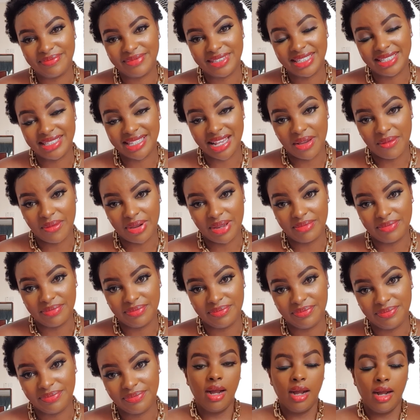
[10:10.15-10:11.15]
Sawa.
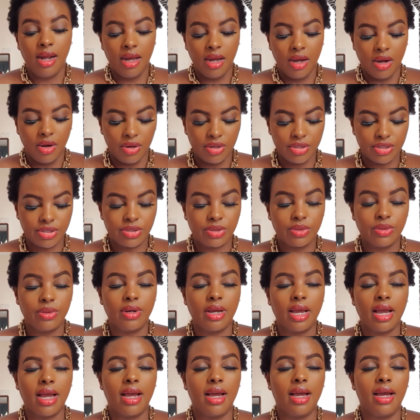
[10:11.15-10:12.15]
Also,
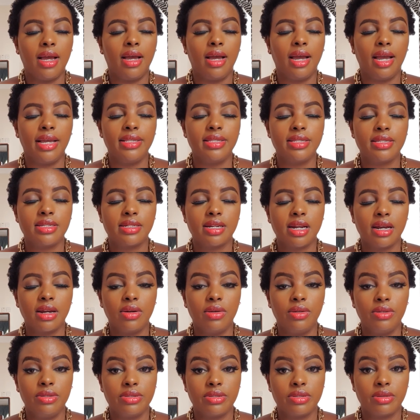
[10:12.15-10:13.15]
I
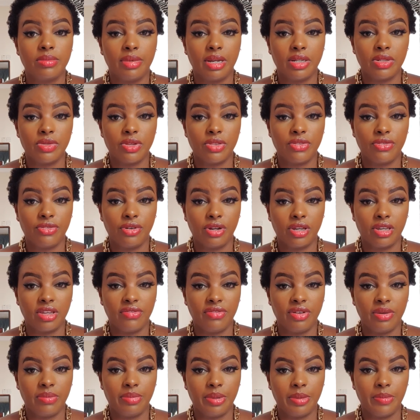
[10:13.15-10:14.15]
struggle so much with
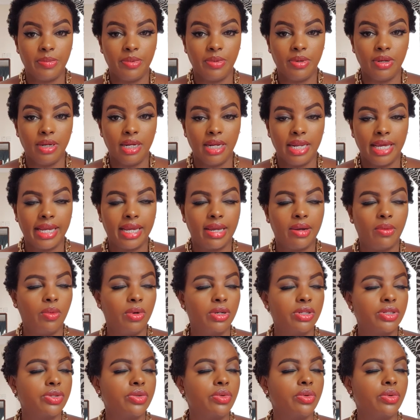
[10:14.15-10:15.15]
forgiving people. Like, I want to